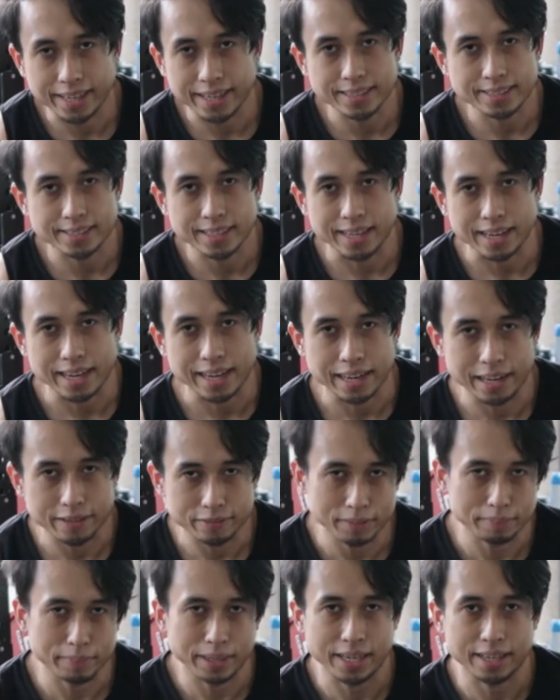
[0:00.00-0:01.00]
guess like I
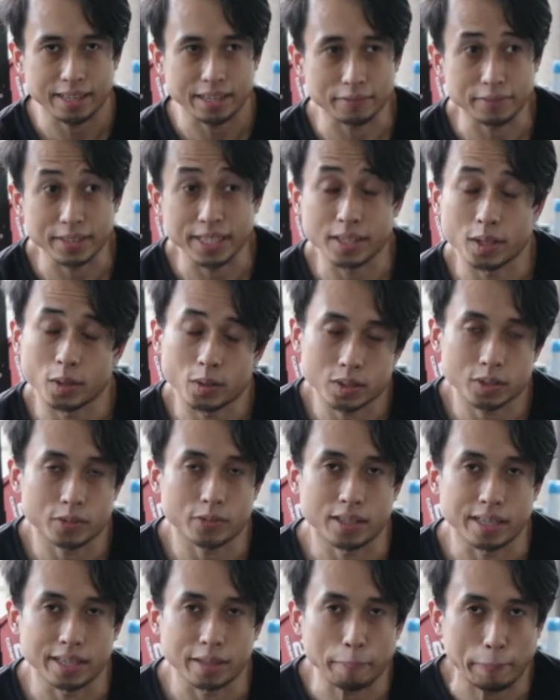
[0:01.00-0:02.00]
haven't made any videos
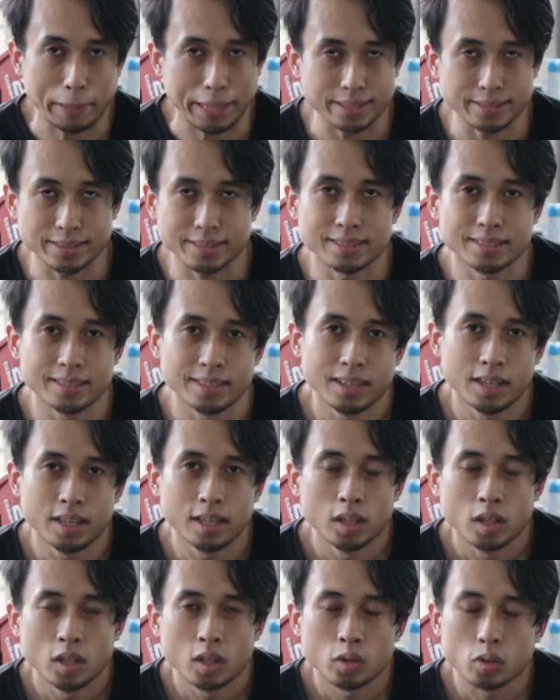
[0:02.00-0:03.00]
for like the past
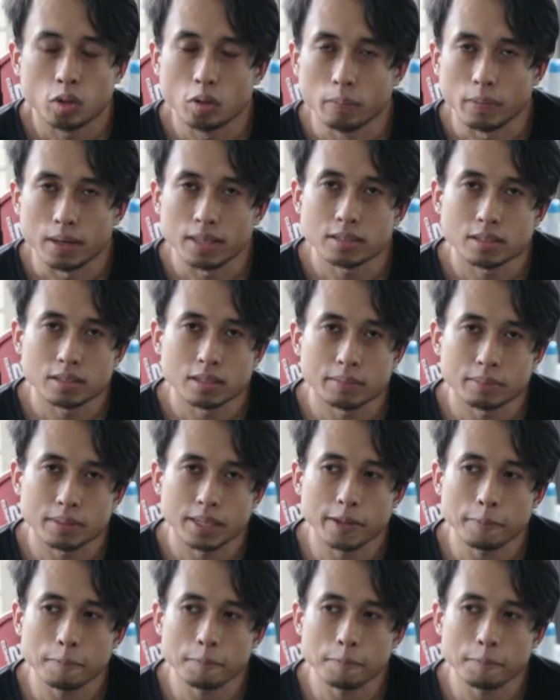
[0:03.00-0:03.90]
two months or something.